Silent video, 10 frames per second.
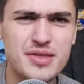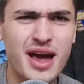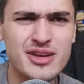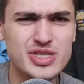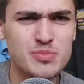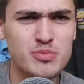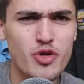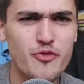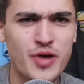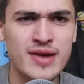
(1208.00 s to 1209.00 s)
That is some
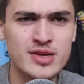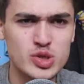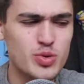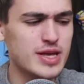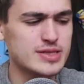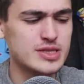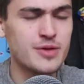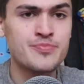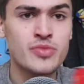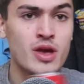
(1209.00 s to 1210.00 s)
good fan of
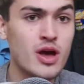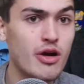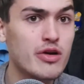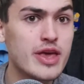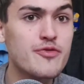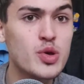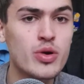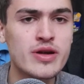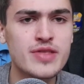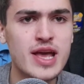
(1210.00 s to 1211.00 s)
twist. I'll give you
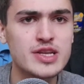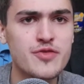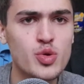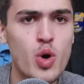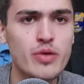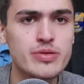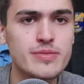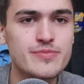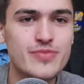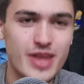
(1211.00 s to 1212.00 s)
one at the end if you want.
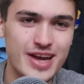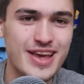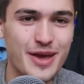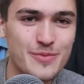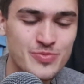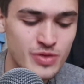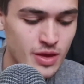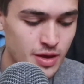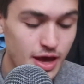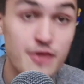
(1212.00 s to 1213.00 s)
Okay,
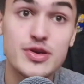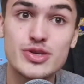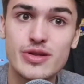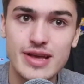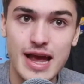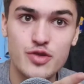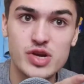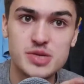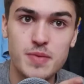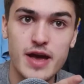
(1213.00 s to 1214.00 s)
if you do the gag
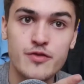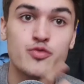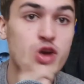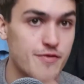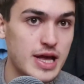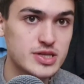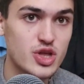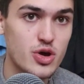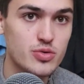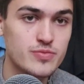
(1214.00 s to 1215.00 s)

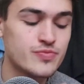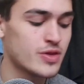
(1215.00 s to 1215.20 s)
reflex though.